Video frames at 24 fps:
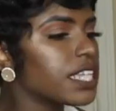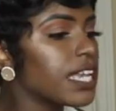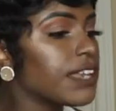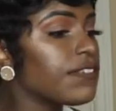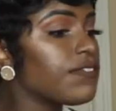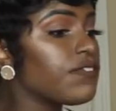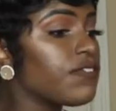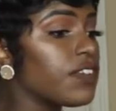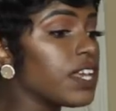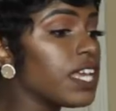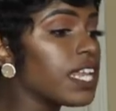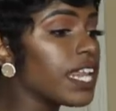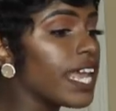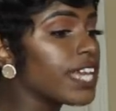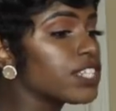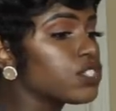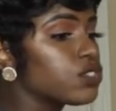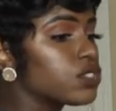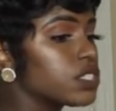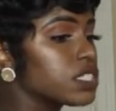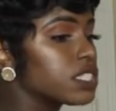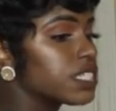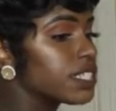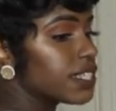they fit, as
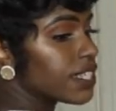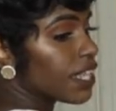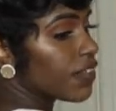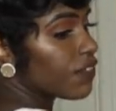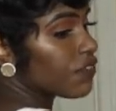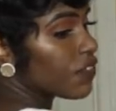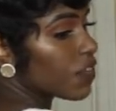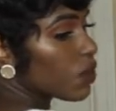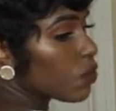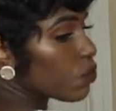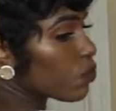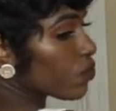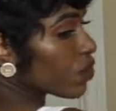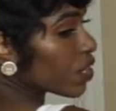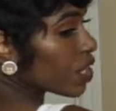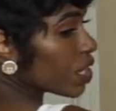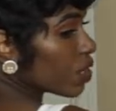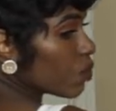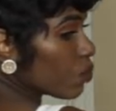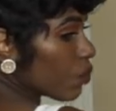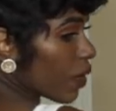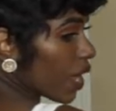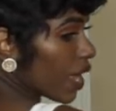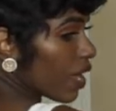you can see, they fit
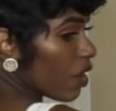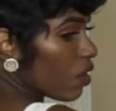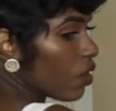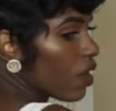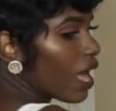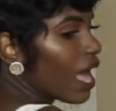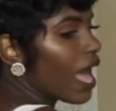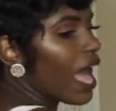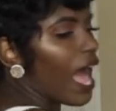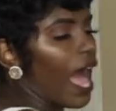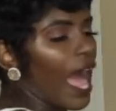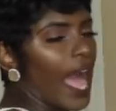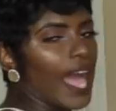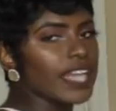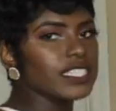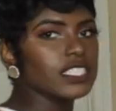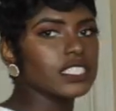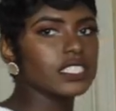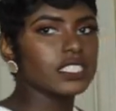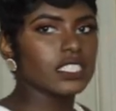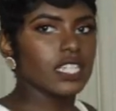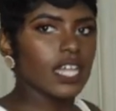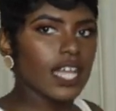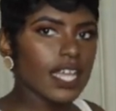really well. I
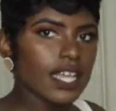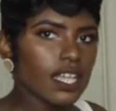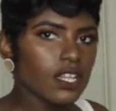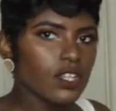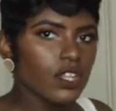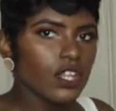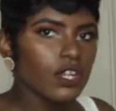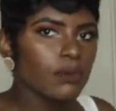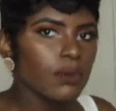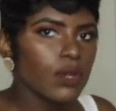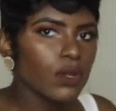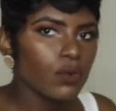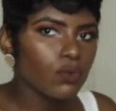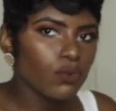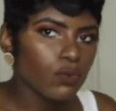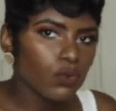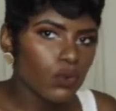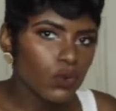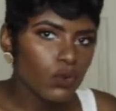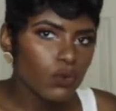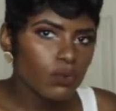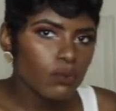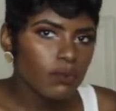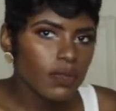just like a little bit of
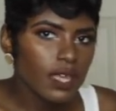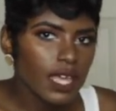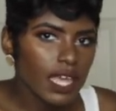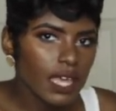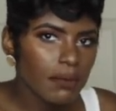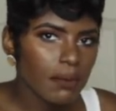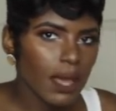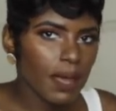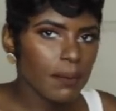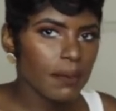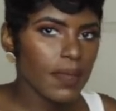room in my